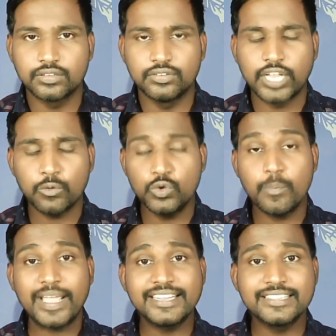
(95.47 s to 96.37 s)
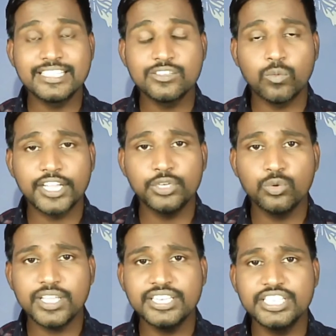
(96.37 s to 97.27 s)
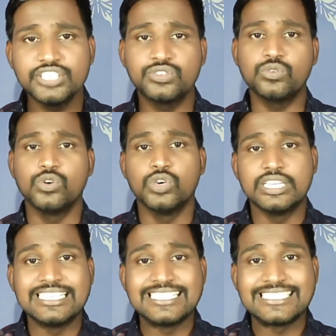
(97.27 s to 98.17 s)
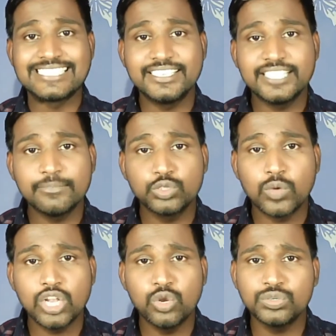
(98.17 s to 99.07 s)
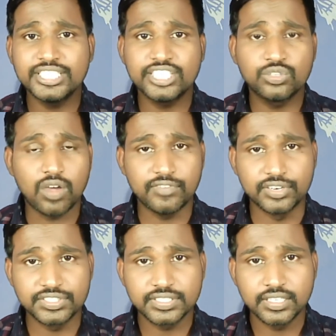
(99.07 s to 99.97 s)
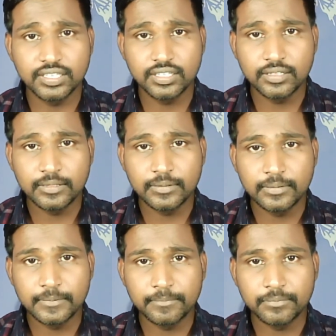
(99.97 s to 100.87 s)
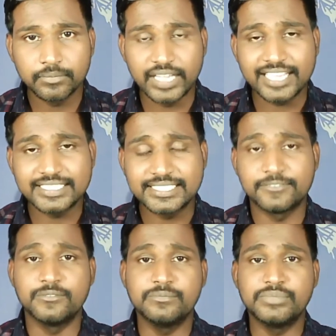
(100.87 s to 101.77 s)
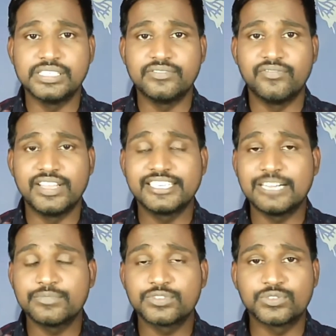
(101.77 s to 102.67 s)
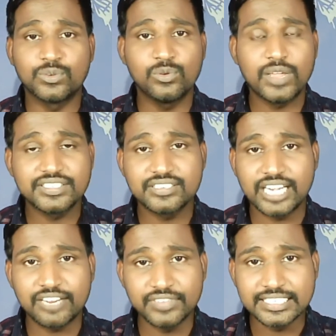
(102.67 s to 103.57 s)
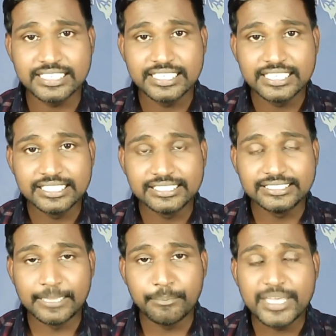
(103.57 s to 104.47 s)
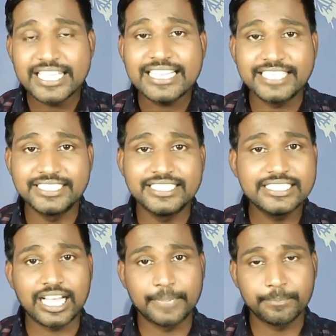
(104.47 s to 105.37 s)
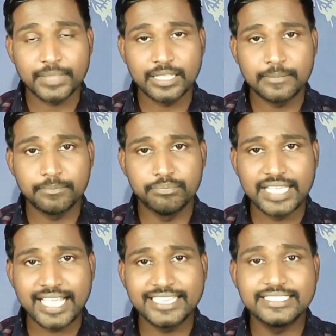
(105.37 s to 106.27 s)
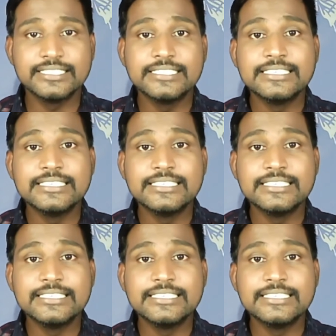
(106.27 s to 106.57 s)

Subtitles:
Now, you might think, why do I need to send them to a low ticket offers? Guys, remember, when it comes to solo ads traffic, the main agenda behind